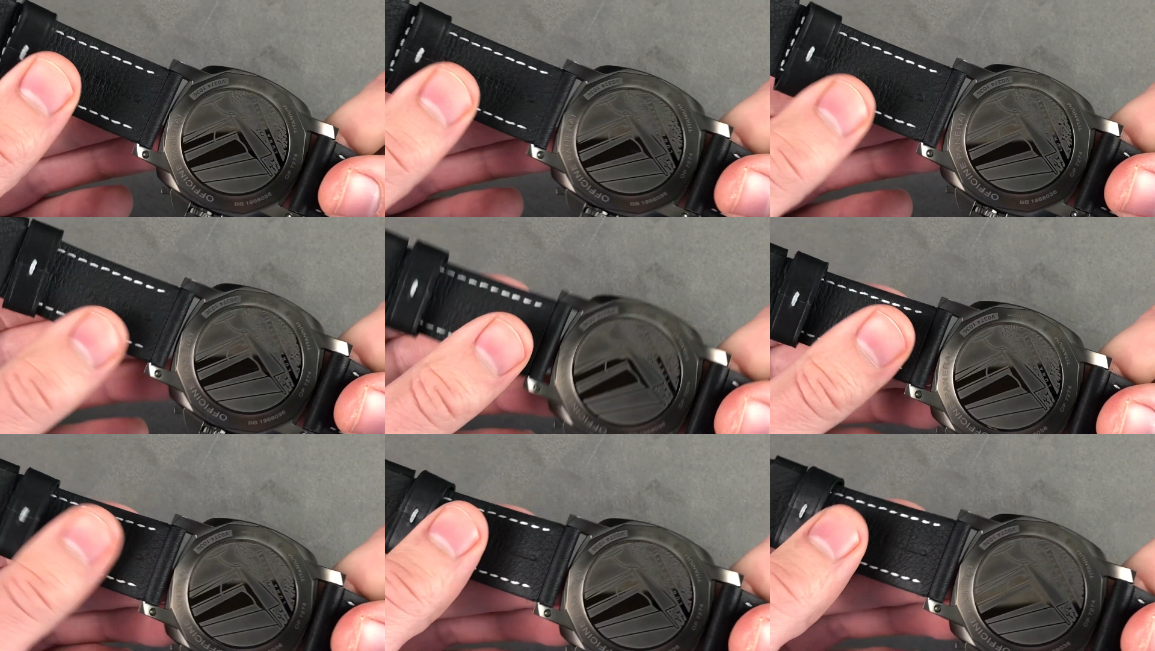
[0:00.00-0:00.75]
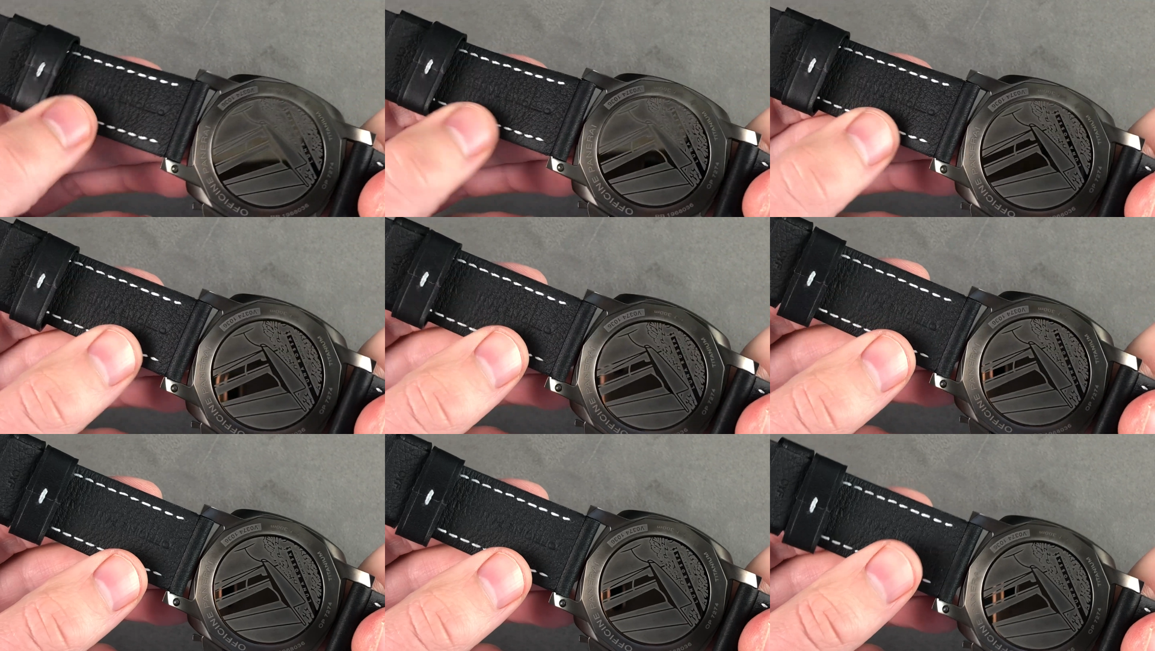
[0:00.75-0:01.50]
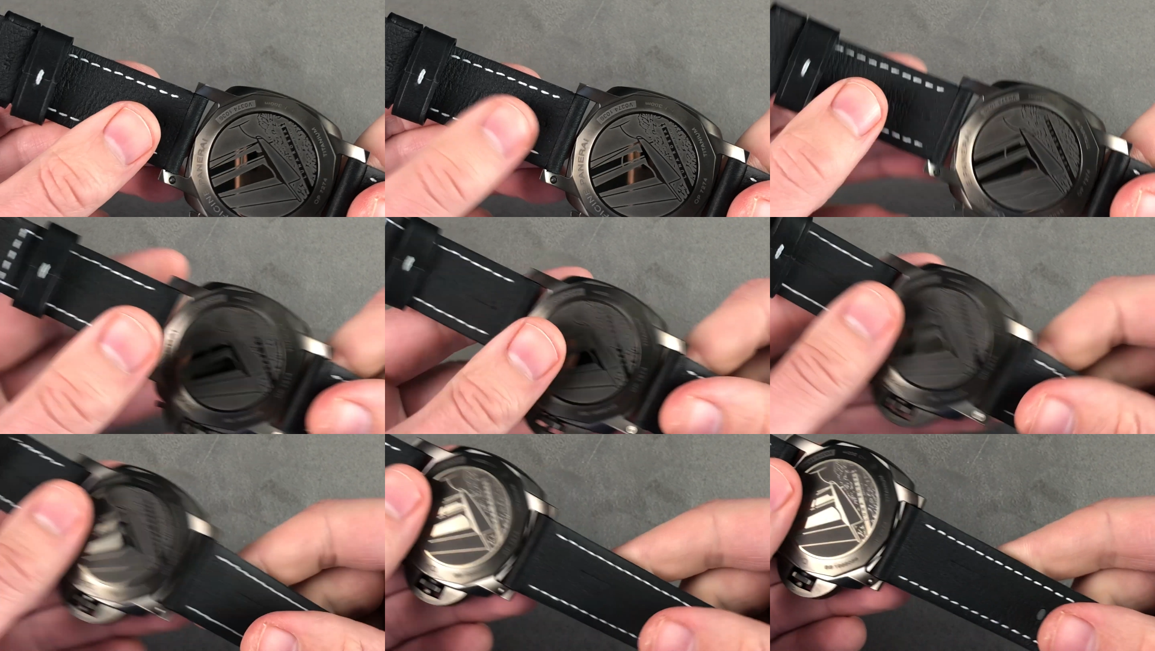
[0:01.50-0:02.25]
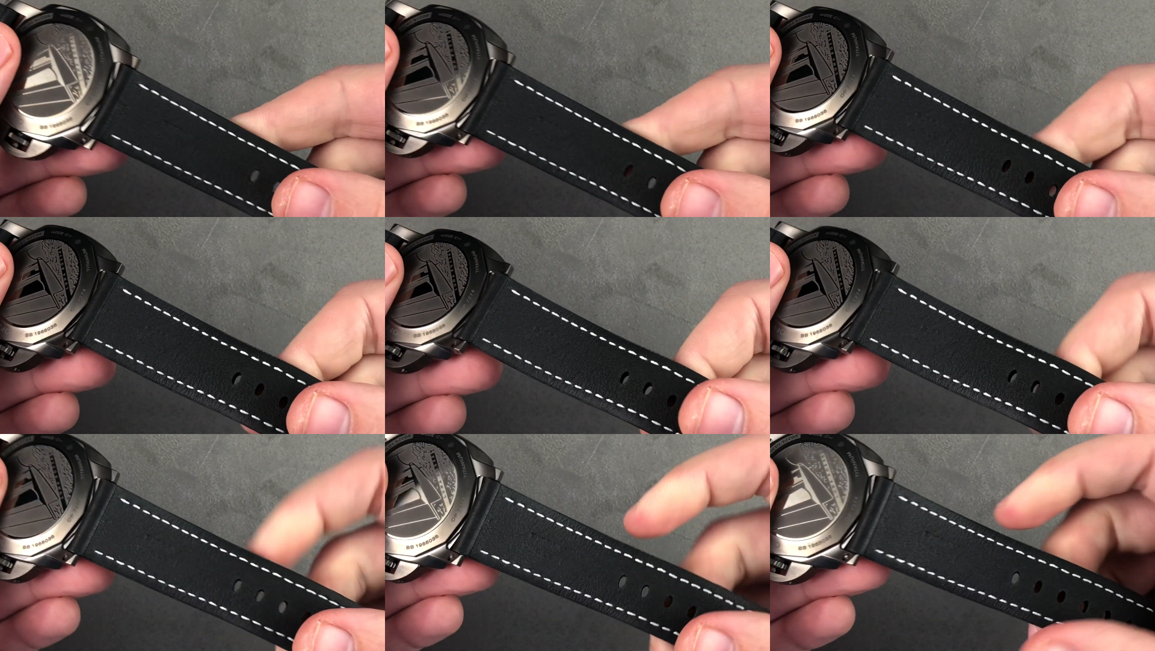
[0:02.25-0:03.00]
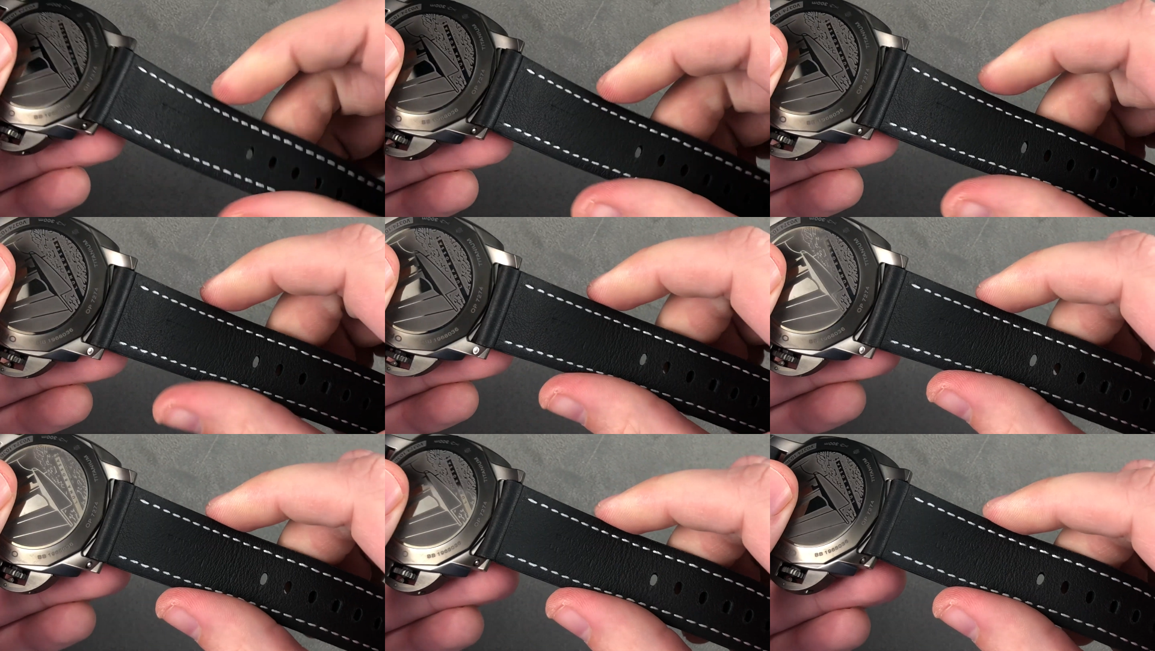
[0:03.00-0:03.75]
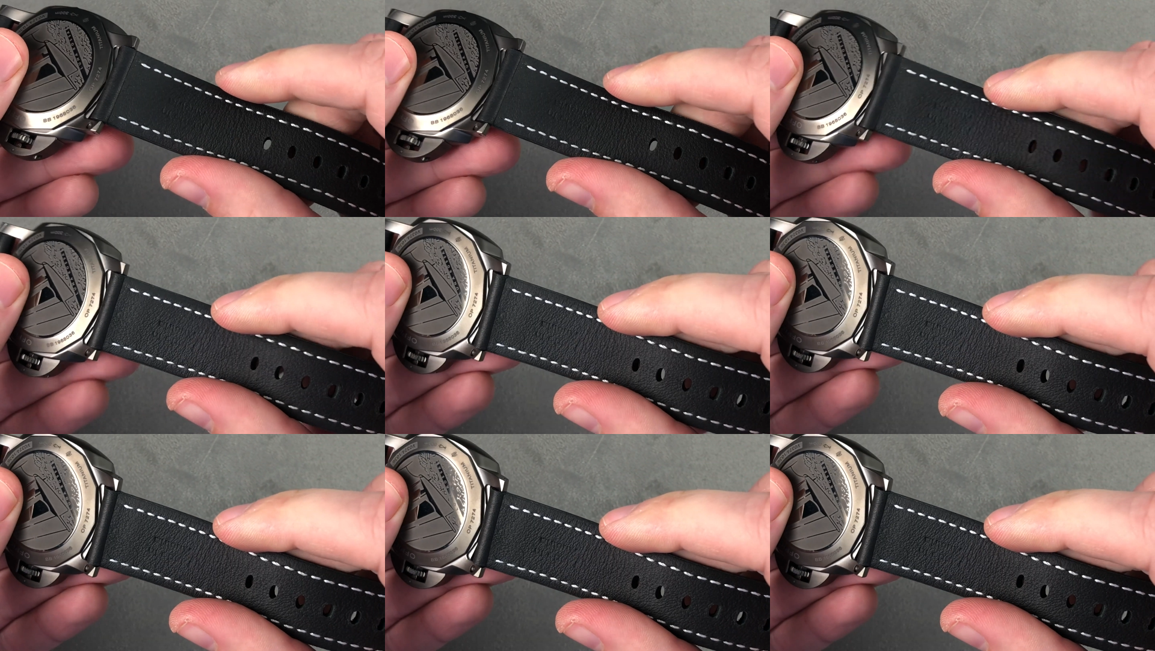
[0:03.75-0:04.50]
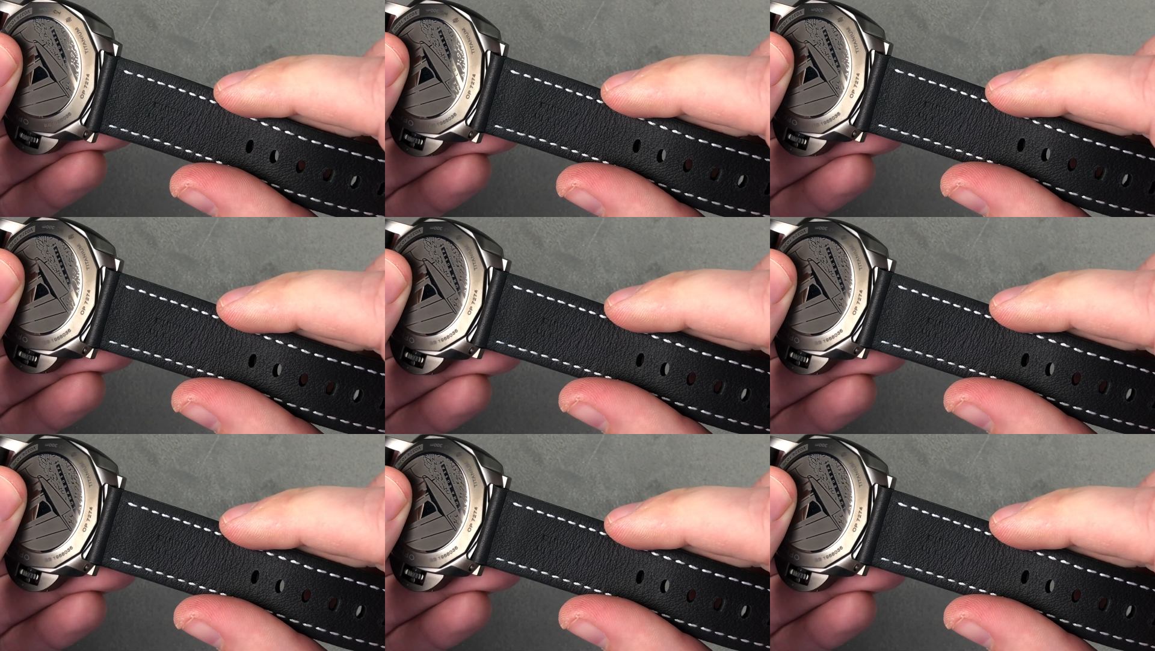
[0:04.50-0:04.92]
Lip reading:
(no speaker visible)